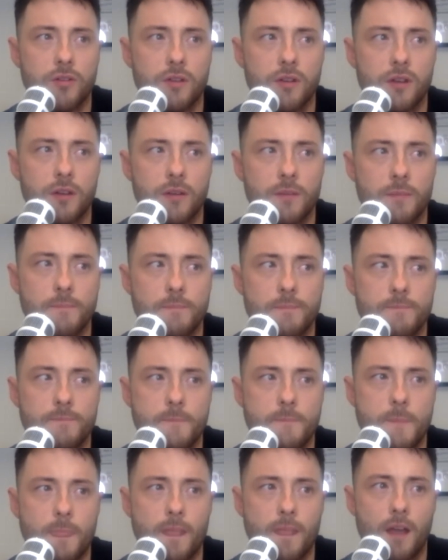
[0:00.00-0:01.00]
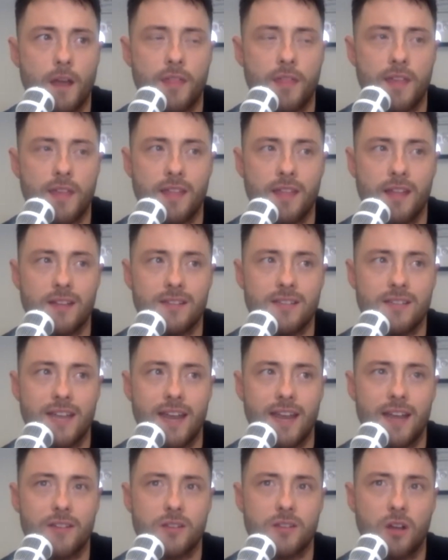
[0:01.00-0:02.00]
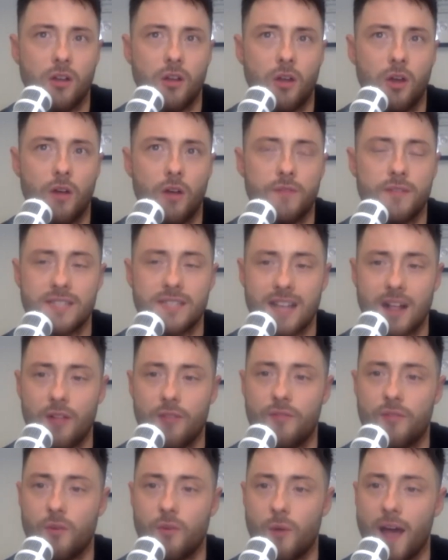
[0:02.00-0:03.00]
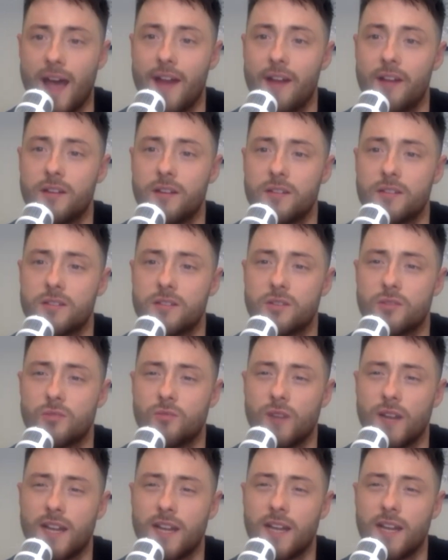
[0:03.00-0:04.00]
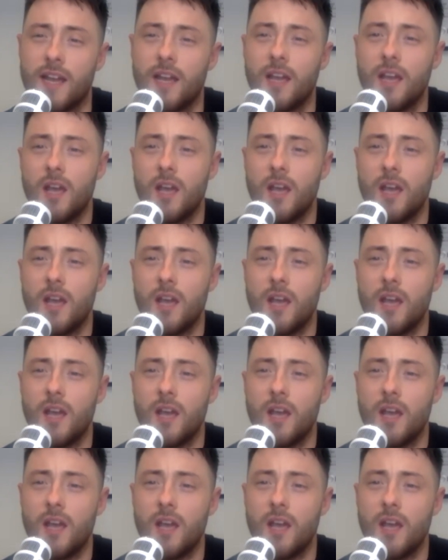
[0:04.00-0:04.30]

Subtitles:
I think that takes a lot of self-awareness to really,